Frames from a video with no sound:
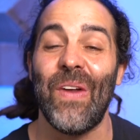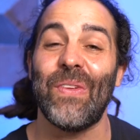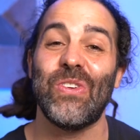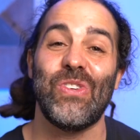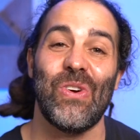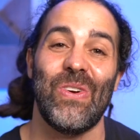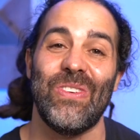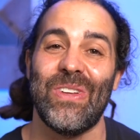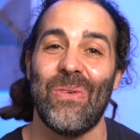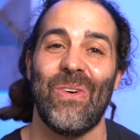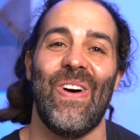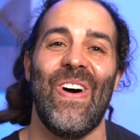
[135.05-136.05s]
on the journeys
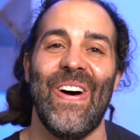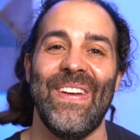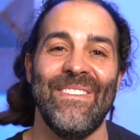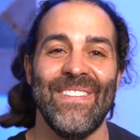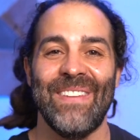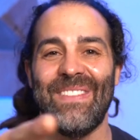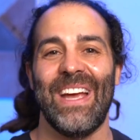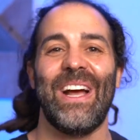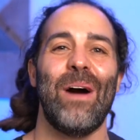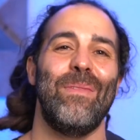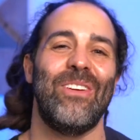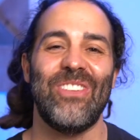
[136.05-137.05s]
that we're on. And
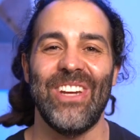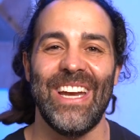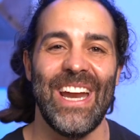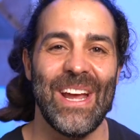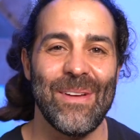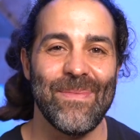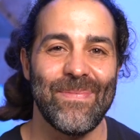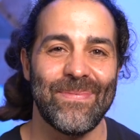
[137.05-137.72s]
God bless you today.